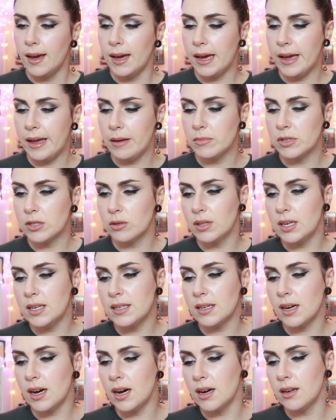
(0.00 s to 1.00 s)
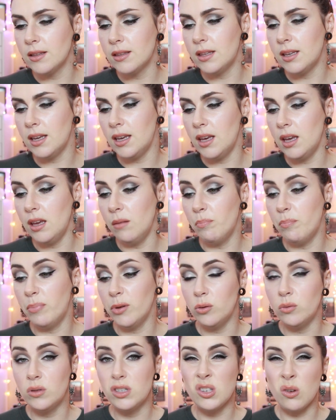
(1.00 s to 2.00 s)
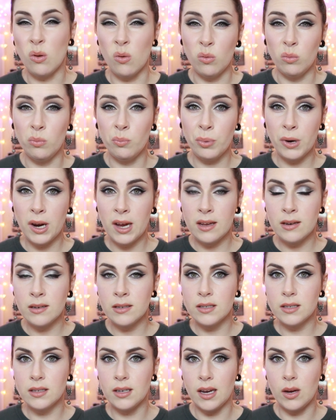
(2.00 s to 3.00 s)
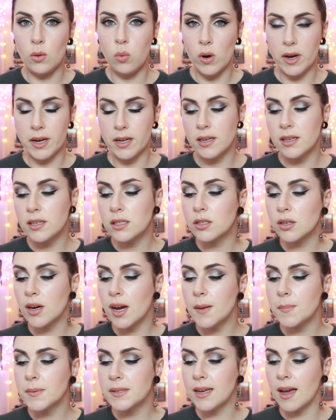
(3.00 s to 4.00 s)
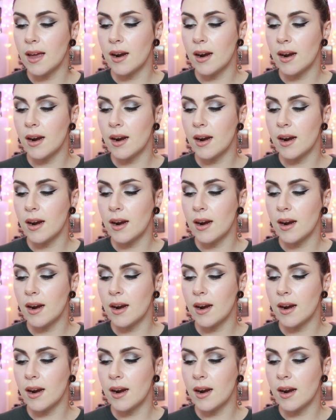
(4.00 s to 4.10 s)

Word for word: Um, so these are the Boots own brand, like whitening stripes,